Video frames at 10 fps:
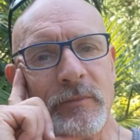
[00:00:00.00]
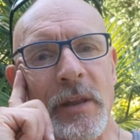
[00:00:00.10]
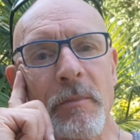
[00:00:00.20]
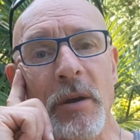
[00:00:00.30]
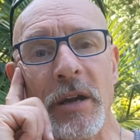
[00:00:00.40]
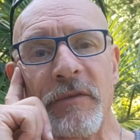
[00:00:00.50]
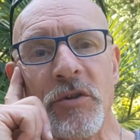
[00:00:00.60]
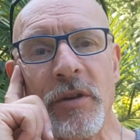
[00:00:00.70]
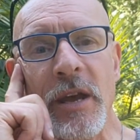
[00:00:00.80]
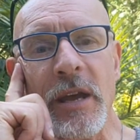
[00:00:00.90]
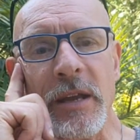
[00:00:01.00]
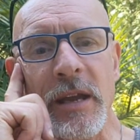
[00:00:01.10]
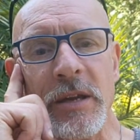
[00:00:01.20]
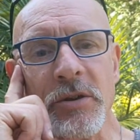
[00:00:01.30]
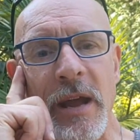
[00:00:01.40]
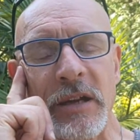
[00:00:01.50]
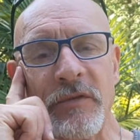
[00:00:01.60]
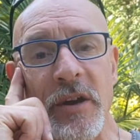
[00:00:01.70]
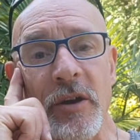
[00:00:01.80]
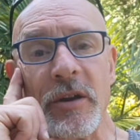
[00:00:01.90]
But if you get a direct
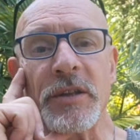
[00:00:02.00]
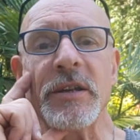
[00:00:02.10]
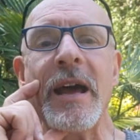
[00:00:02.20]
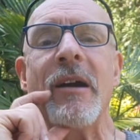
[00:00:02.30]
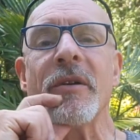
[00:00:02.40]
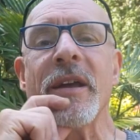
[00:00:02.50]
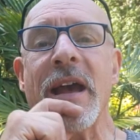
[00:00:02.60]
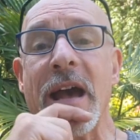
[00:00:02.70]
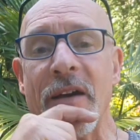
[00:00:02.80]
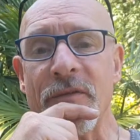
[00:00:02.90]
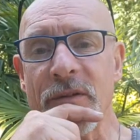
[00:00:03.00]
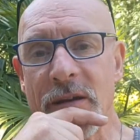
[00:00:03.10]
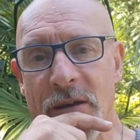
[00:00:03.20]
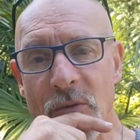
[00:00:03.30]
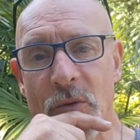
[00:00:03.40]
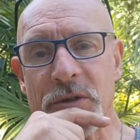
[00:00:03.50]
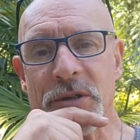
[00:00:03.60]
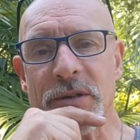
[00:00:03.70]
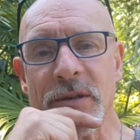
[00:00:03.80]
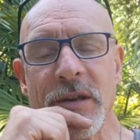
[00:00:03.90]
ferry, it's an hour and a half, which
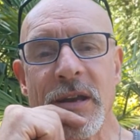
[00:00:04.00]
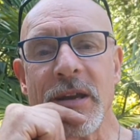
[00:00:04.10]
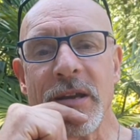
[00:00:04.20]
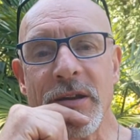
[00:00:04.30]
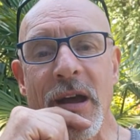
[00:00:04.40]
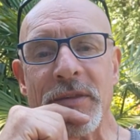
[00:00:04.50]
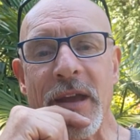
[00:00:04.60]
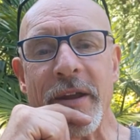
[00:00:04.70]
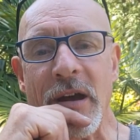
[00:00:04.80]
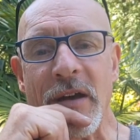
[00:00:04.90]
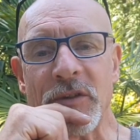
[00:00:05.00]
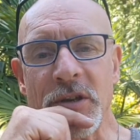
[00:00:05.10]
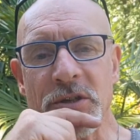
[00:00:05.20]
is not that often.